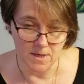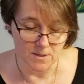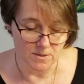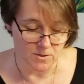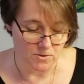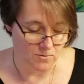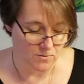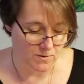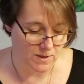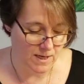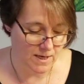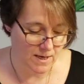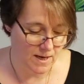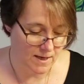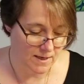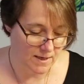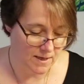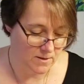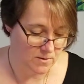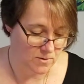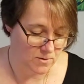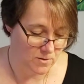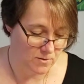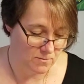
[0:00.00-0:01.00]
so then I
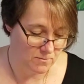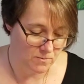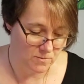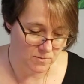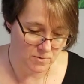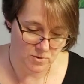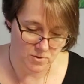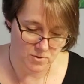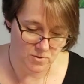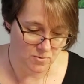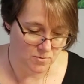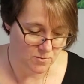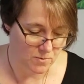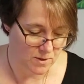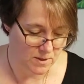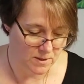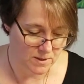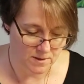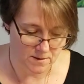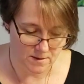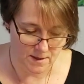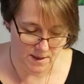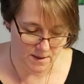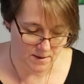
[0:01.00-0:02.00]
can do
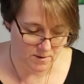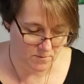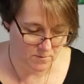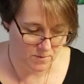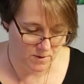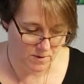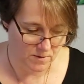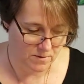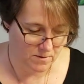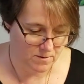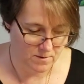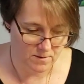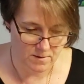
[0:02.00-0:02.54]
it like with